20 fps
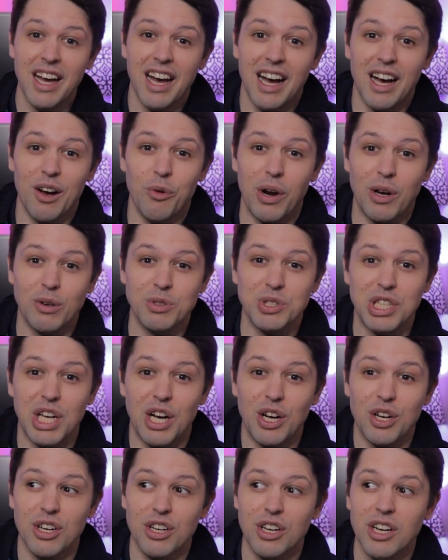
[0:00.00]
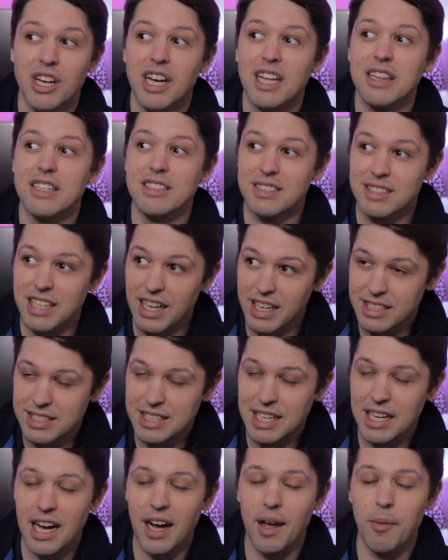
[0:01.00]
when I was younger. The second
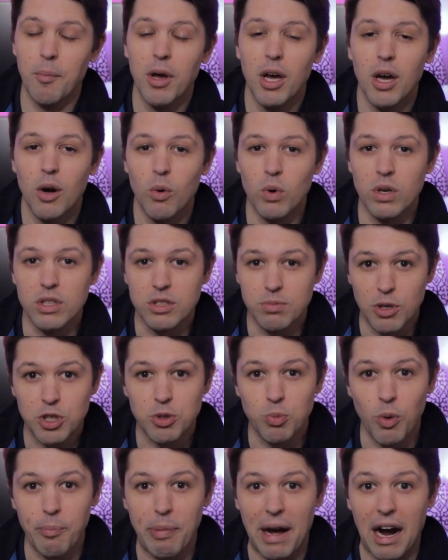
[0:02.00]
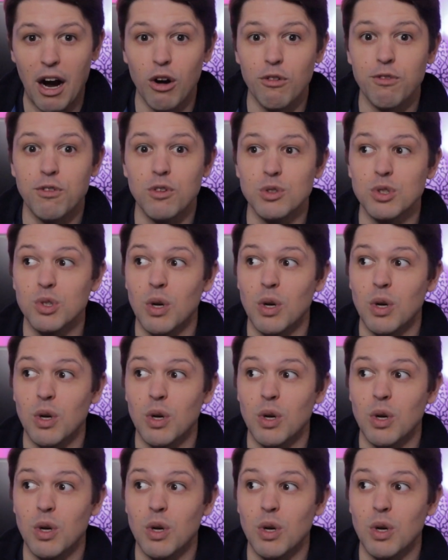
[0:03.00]
time was much more powerful,